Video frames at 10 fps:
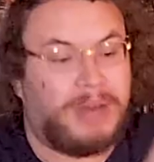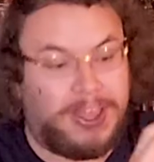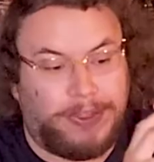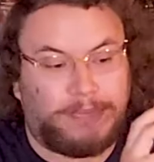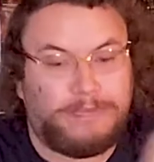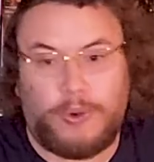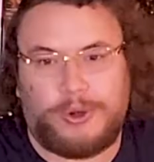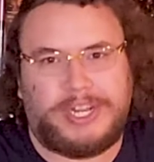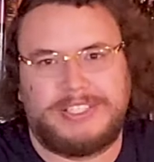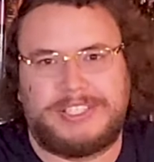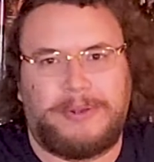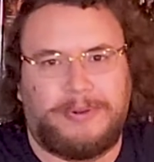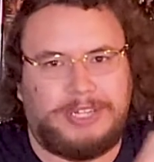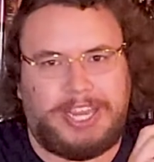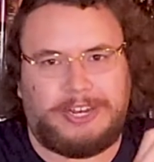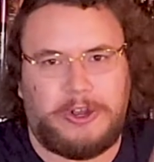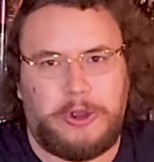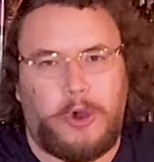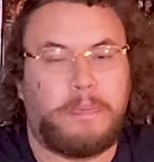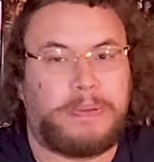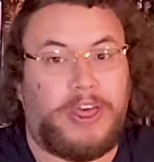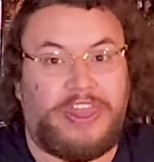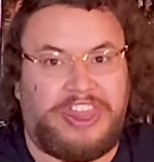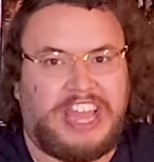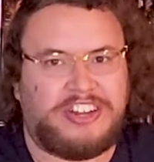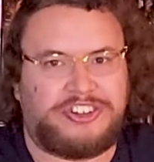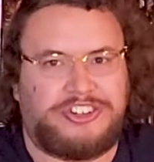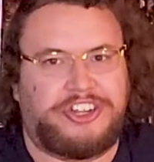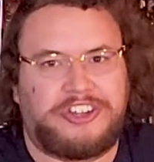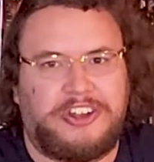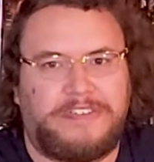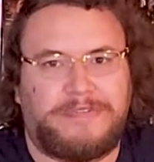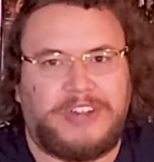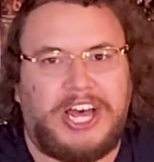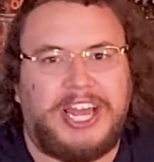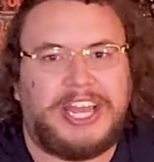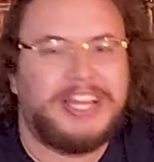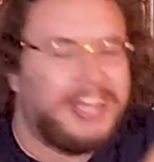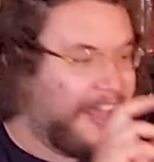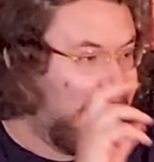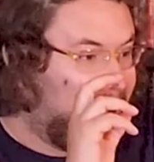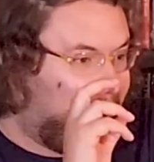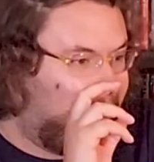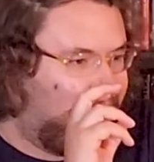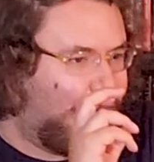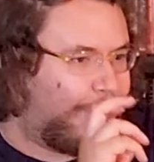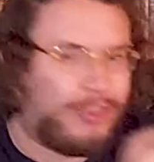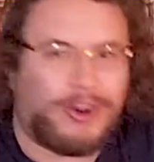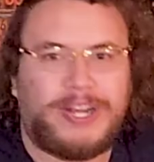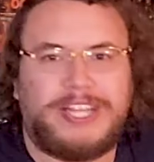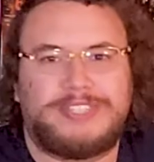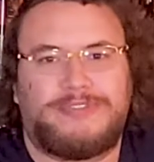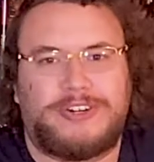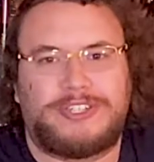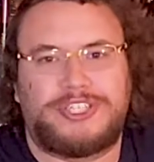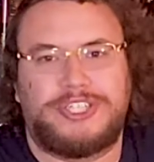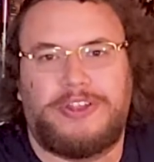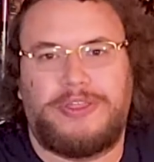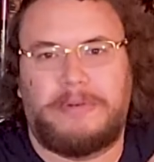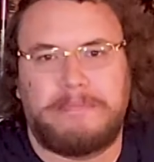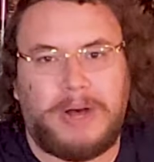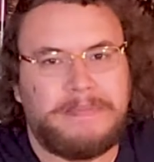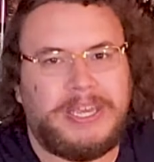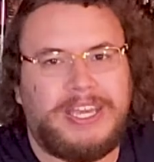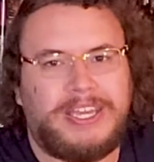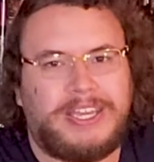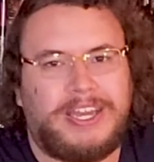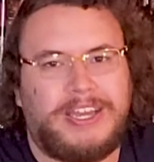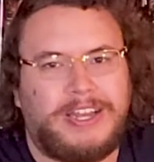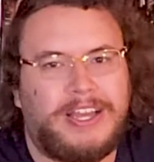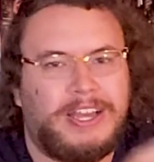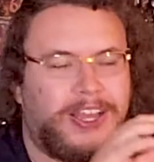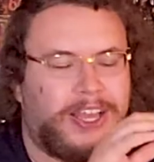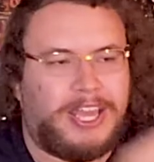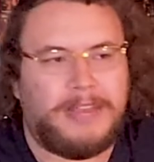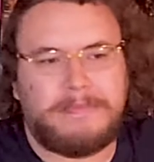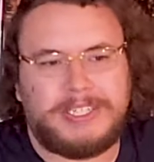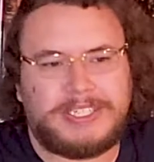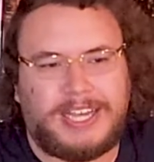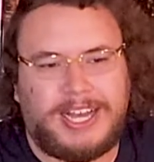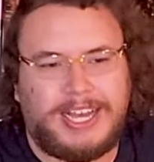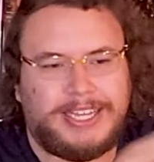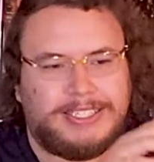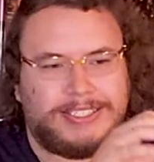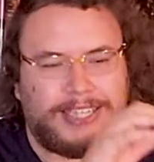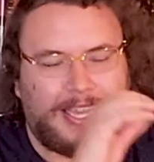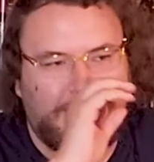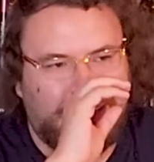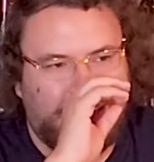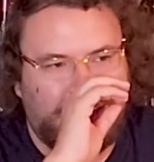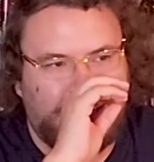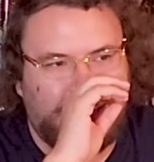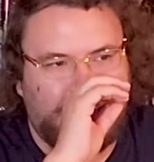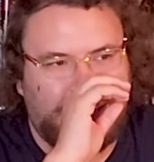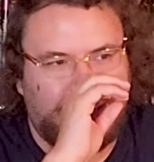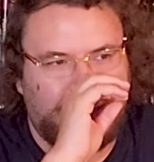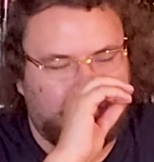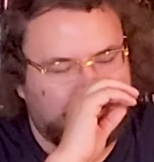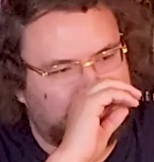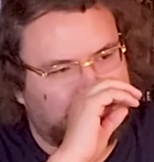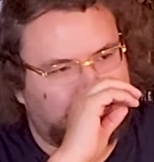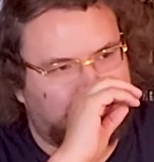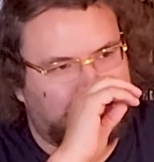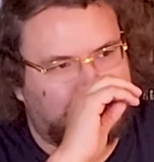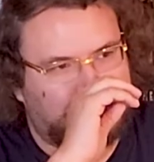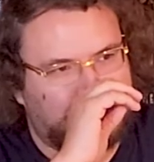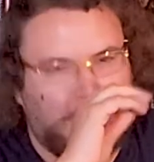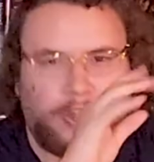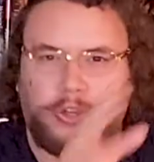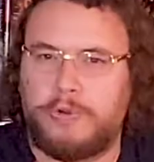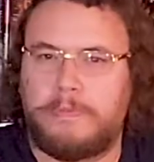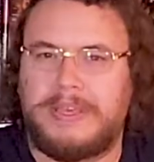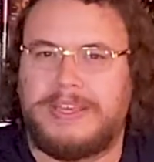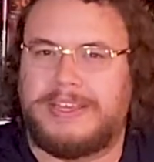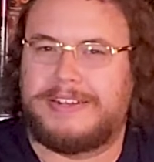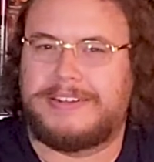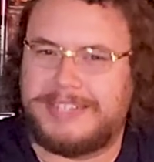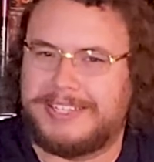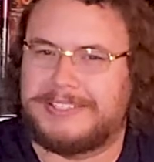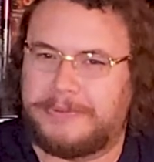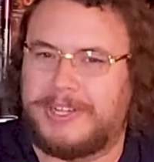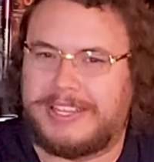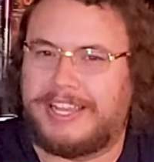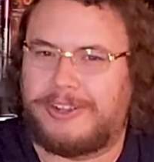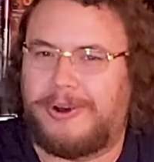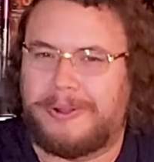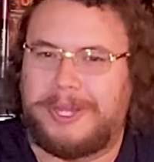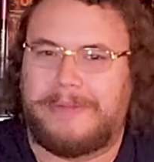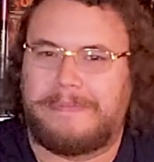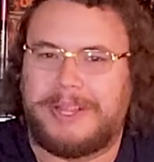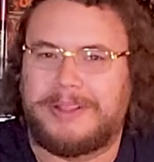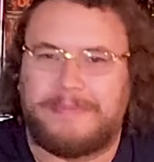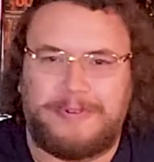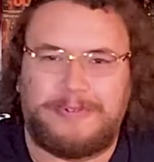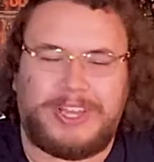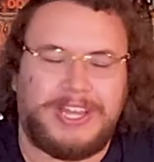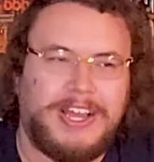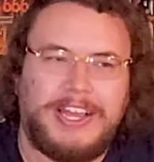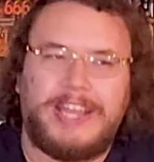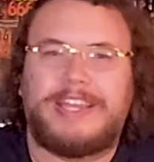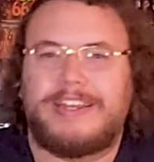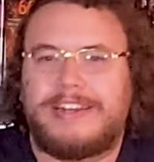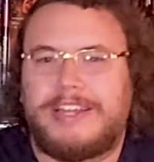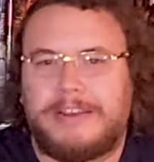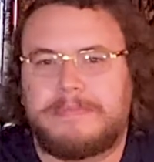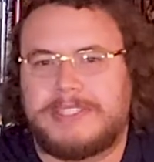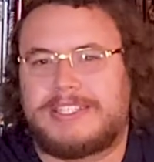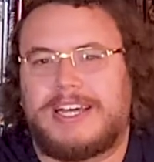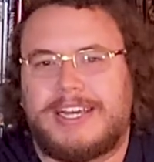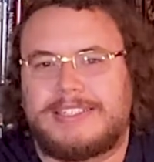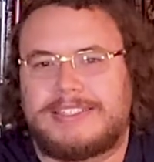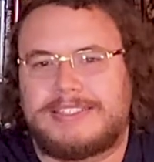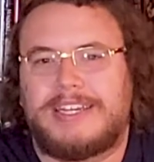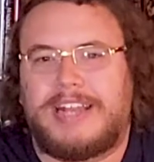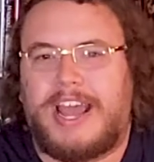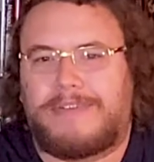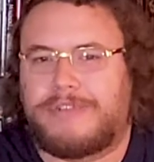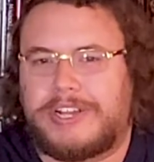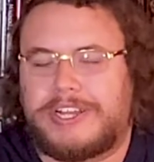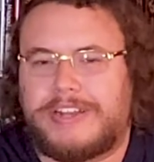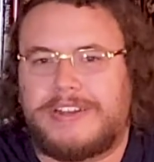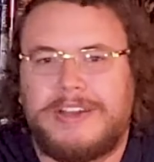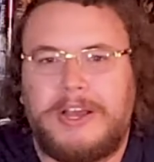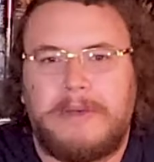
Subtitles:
By the 40s, they were like, nope, that shit doesn't fly. In the 30s version, the mummy can hypnotize a Nubian, is what they call him in the movie. He can hypnotize an African.